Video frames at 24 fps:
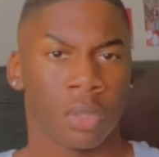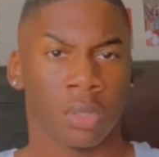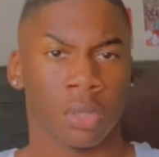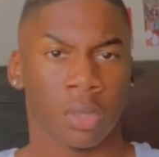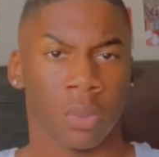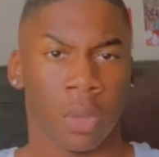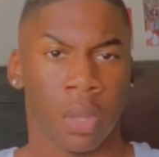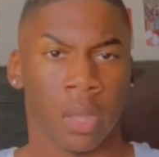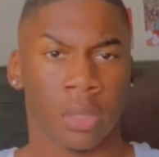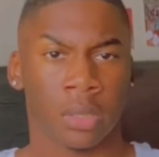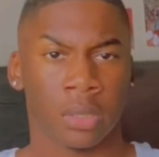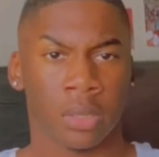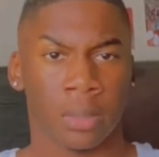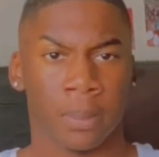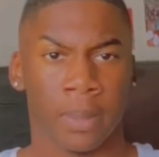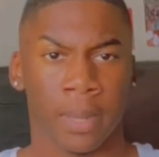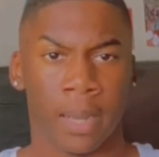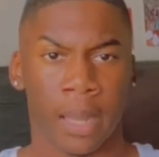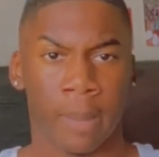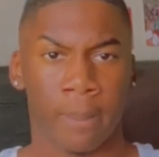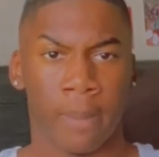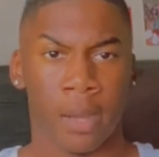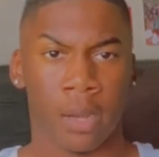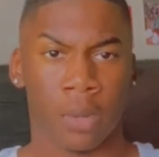So I have to
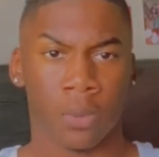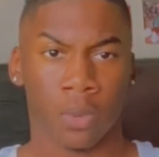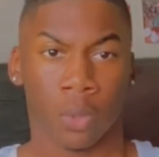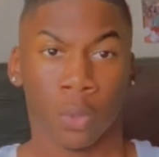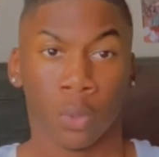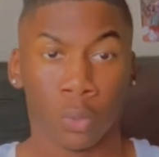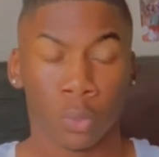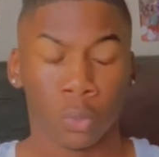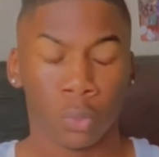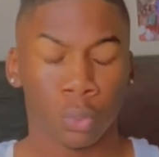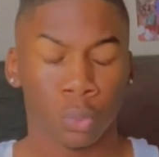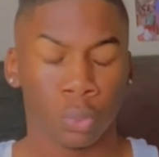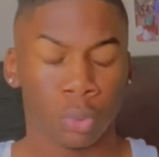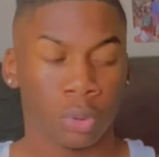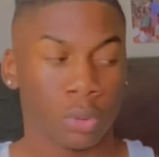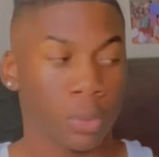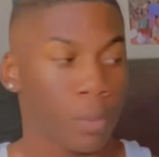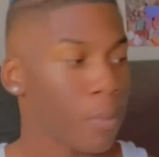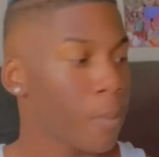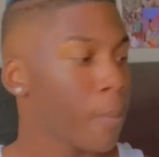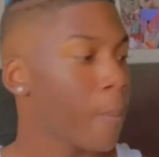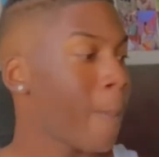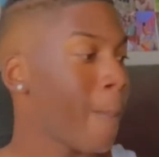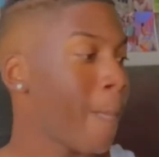apply by the rules.
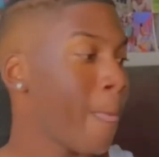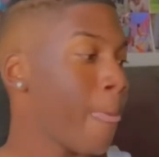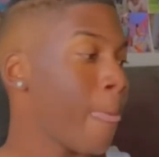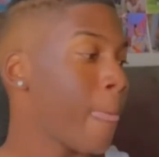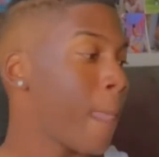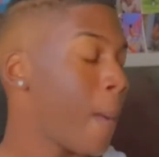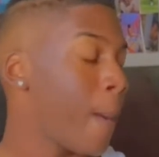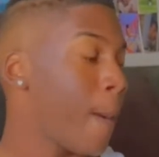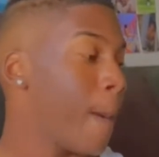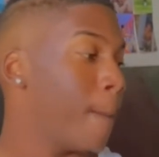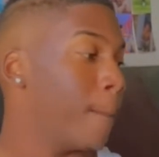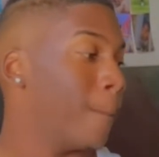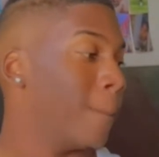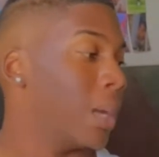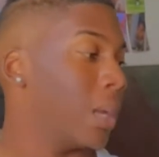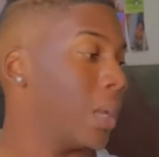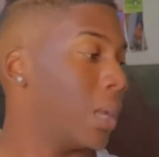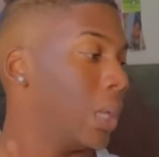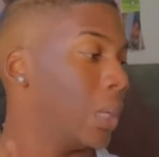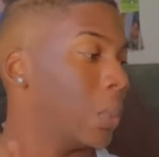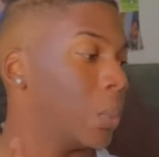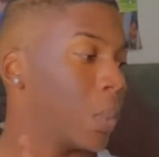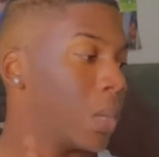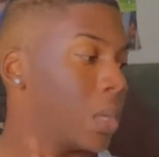
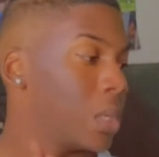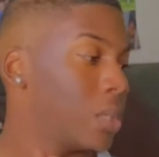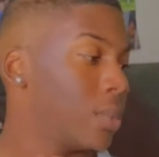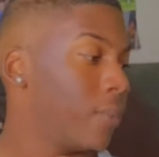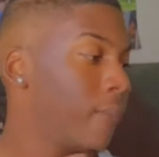But anyways,